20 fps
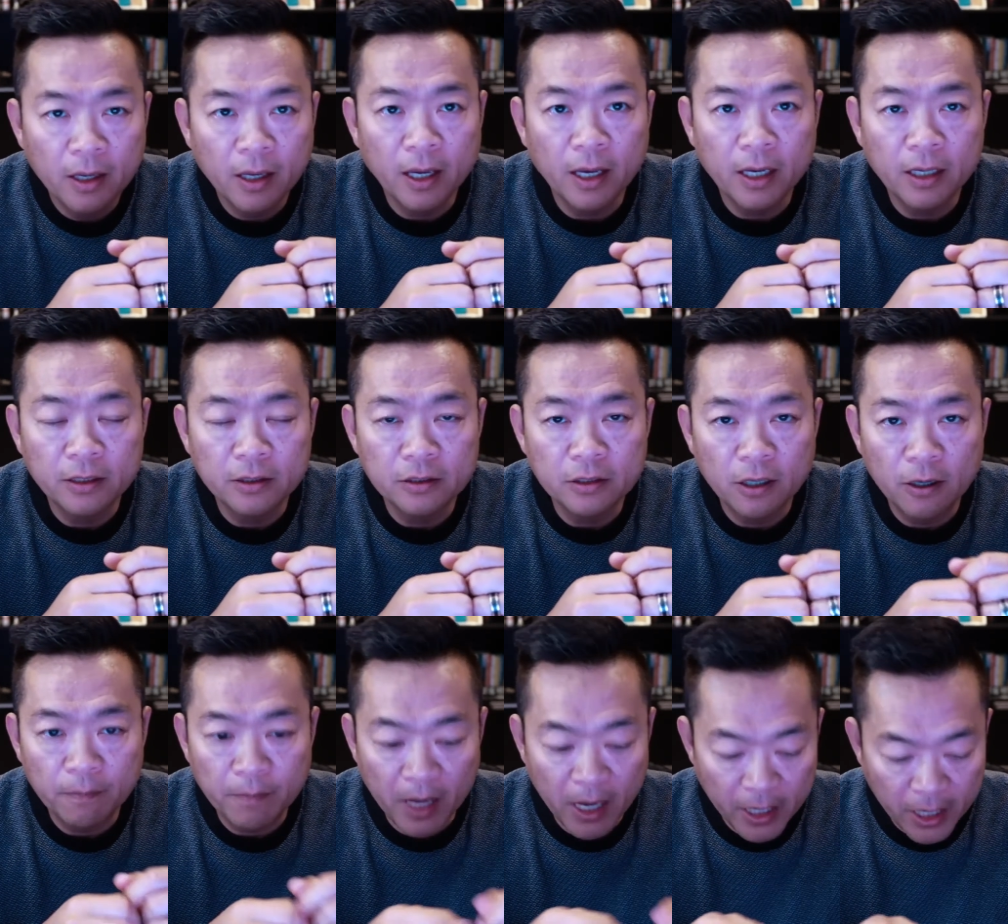And
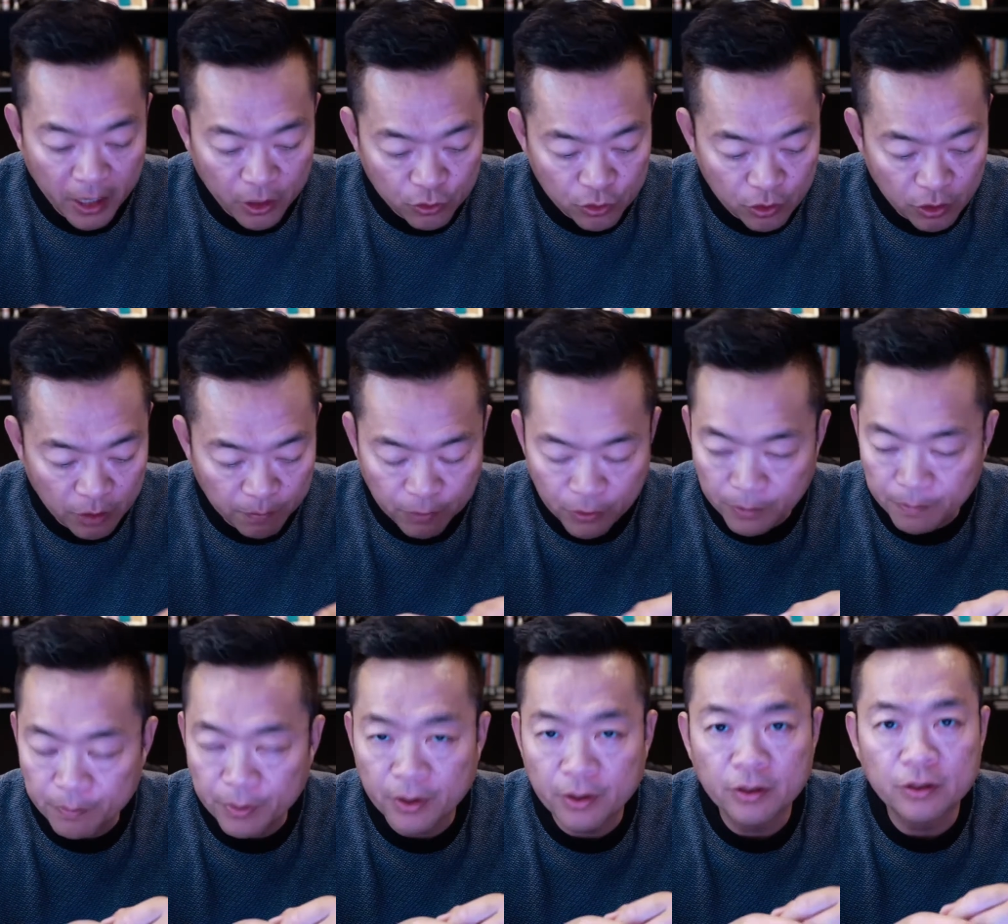I actually
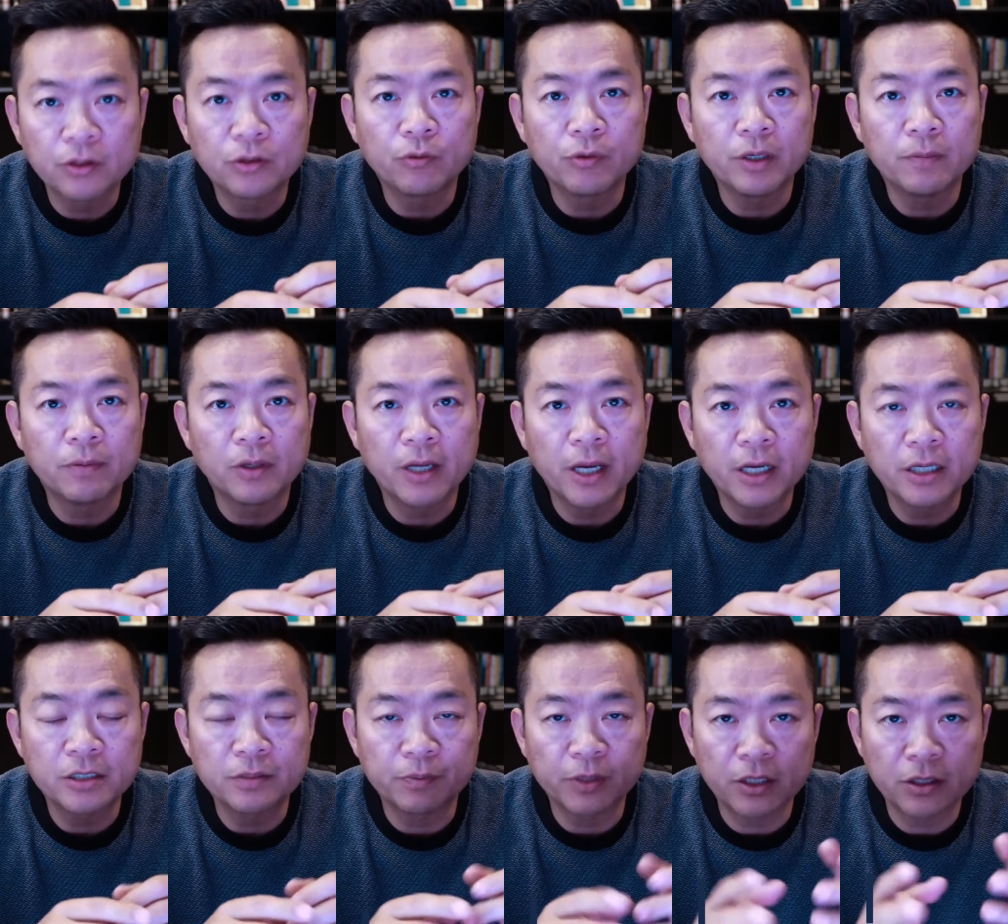prepared three
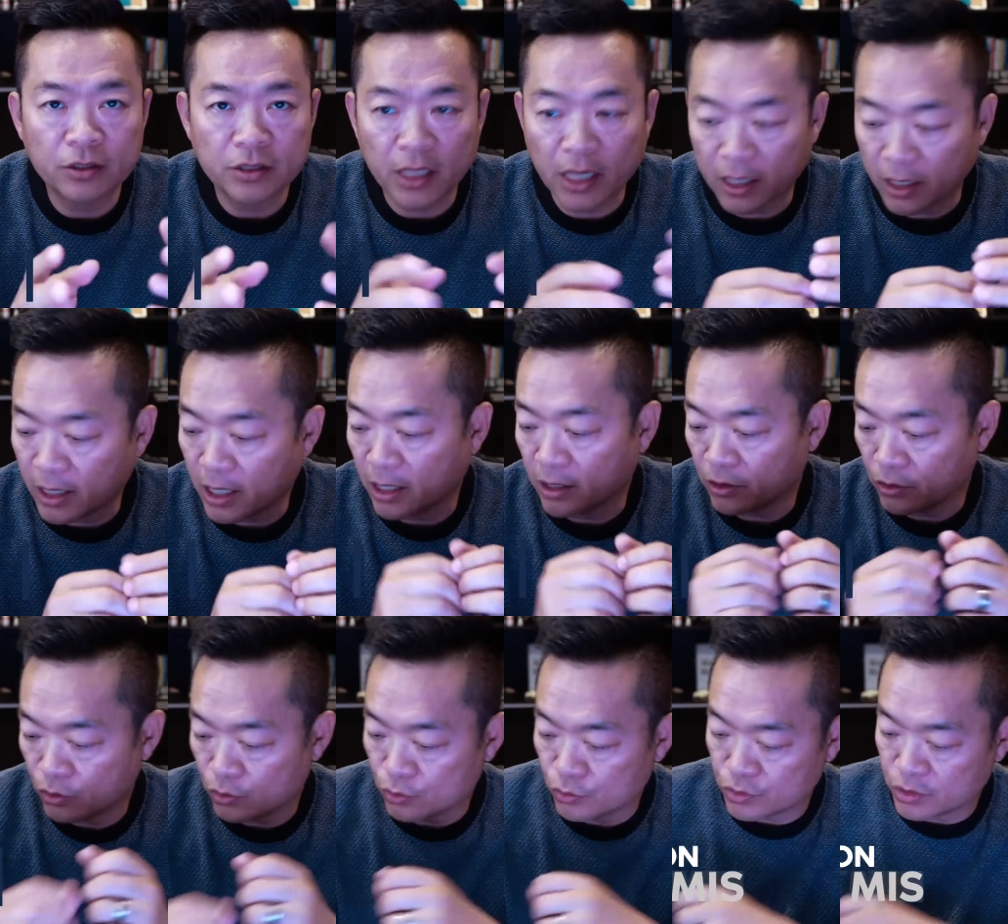blades because I kind
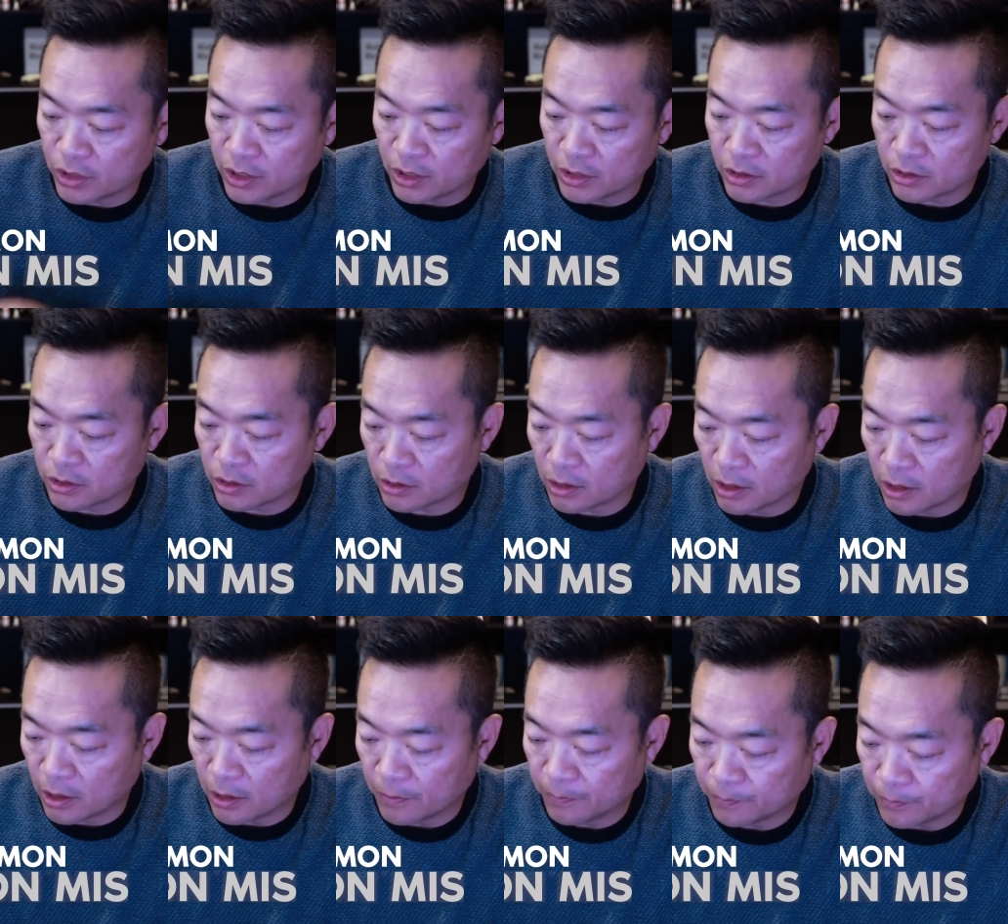of use this
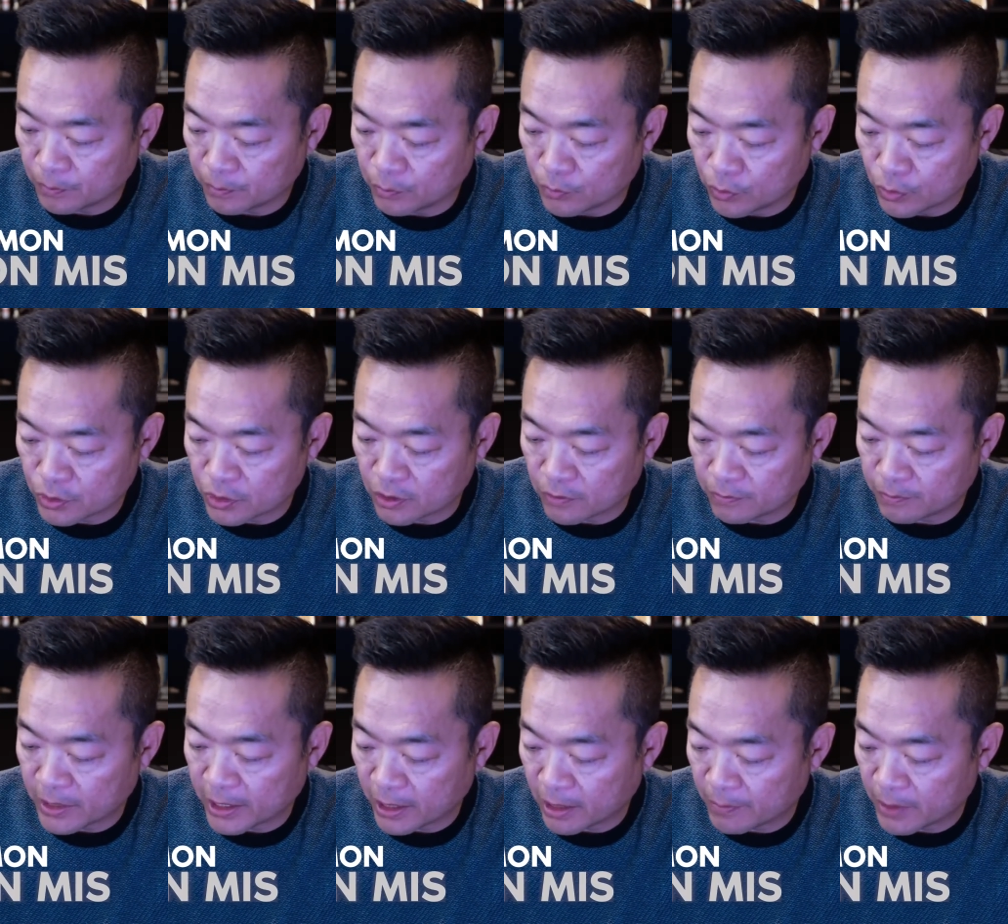most of
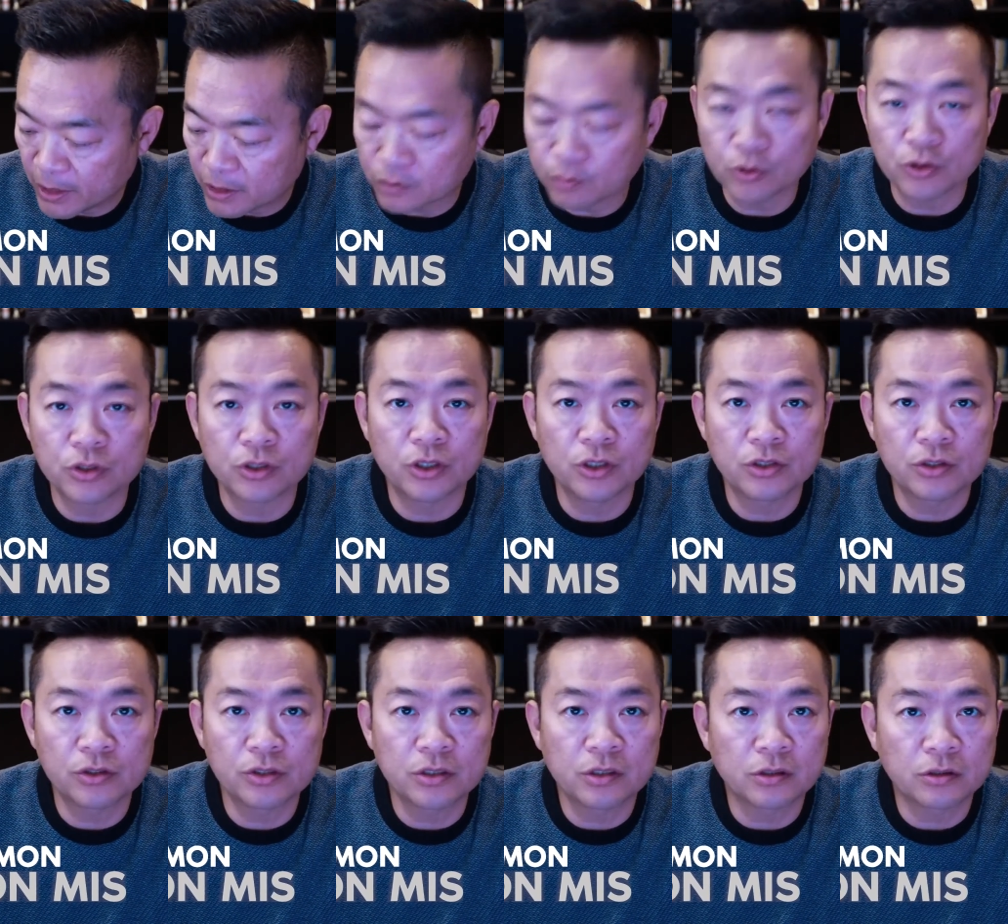my MIS
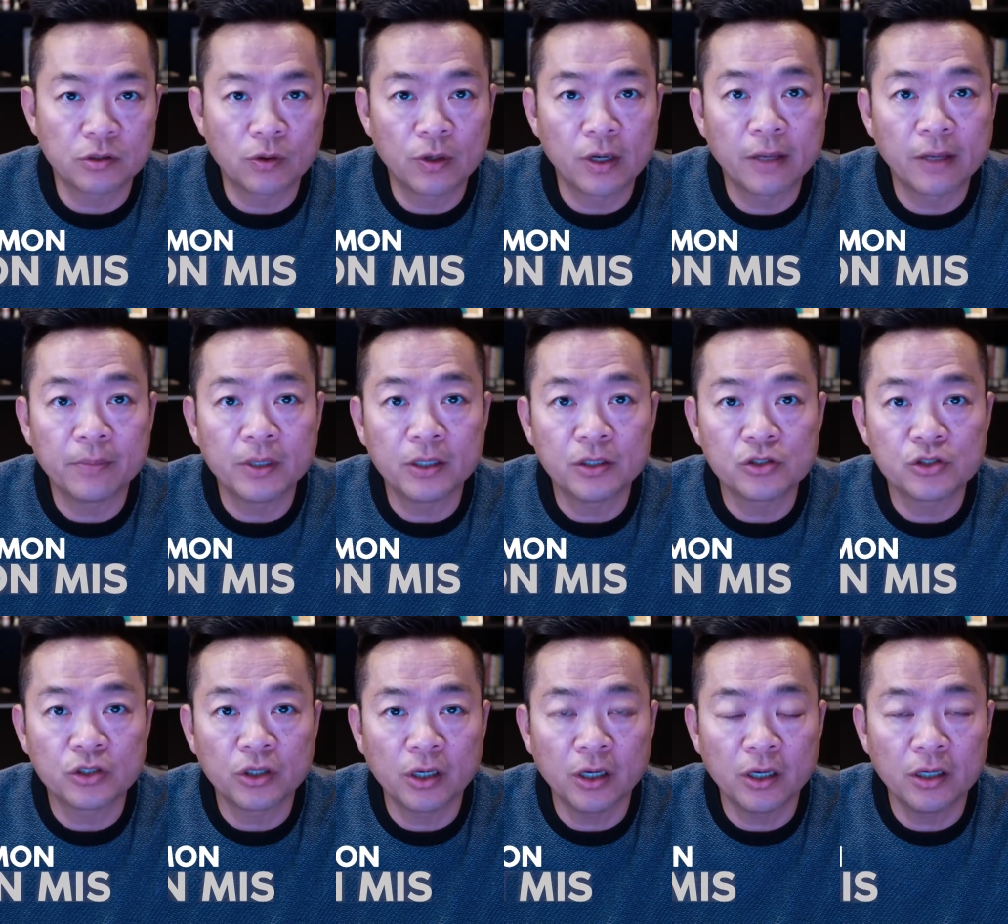procedures. So let me
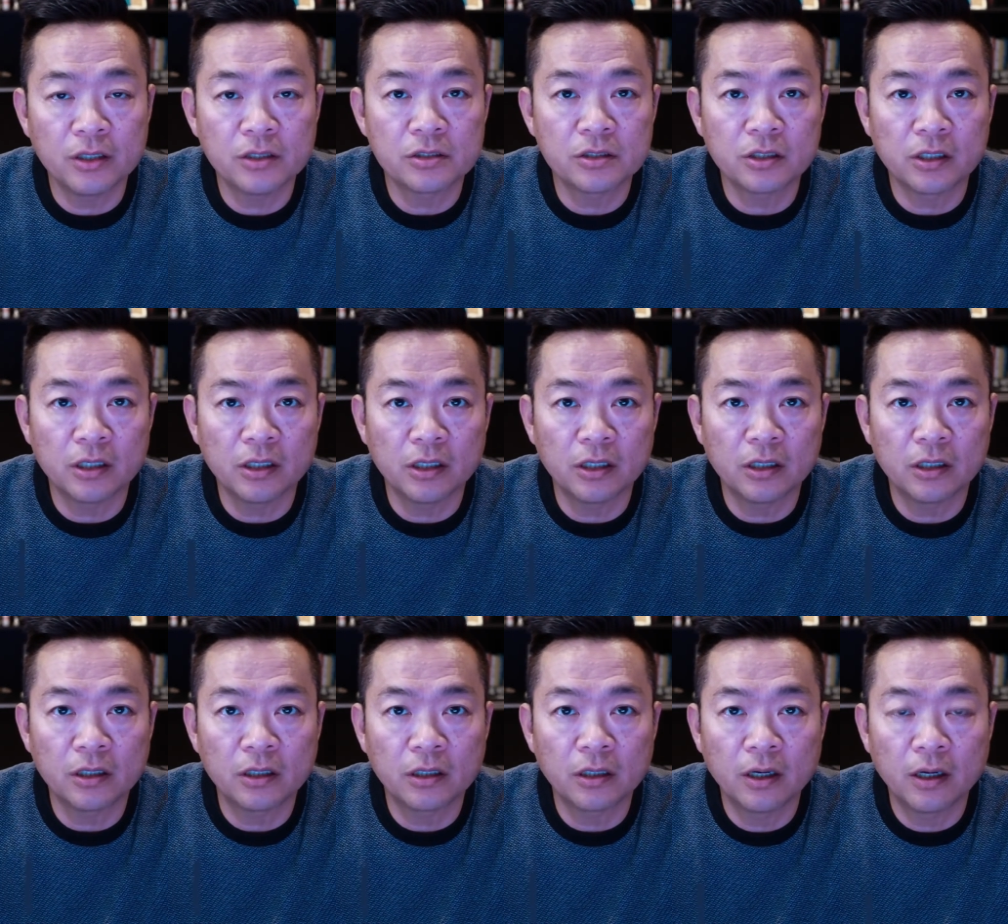change
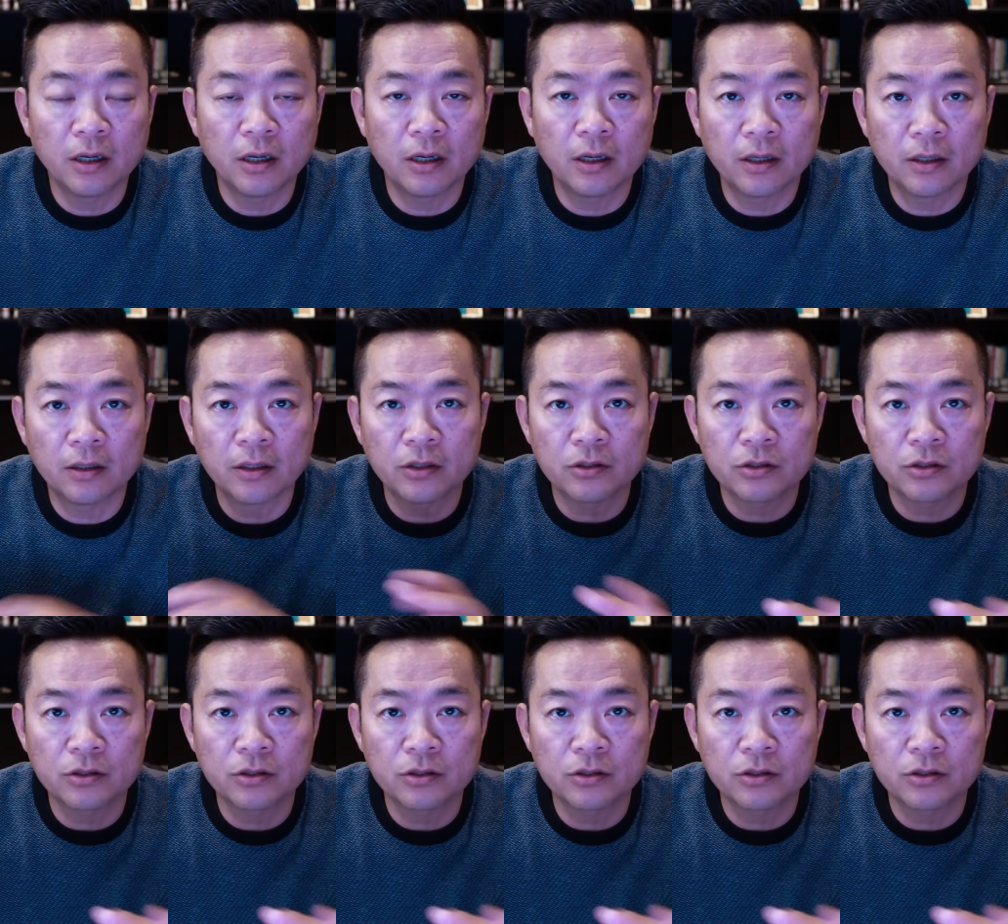the